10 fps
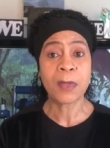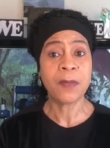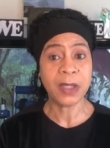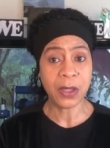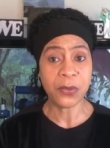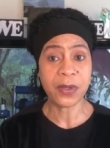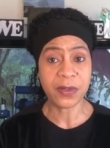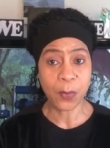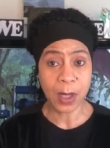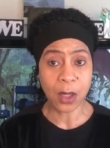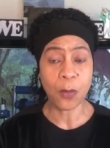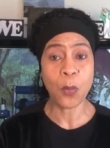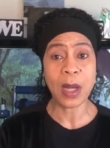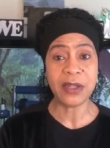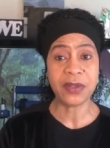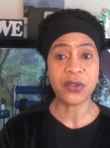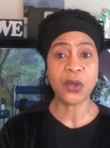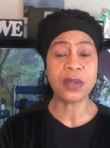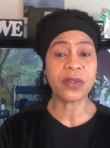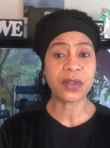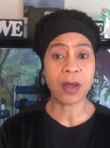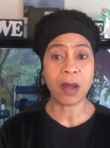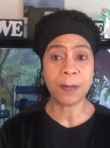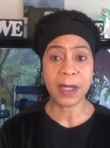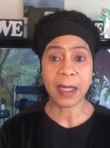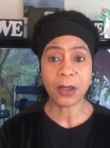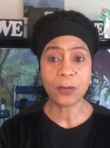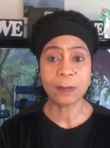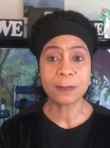videos as well, ways that you can just calm down,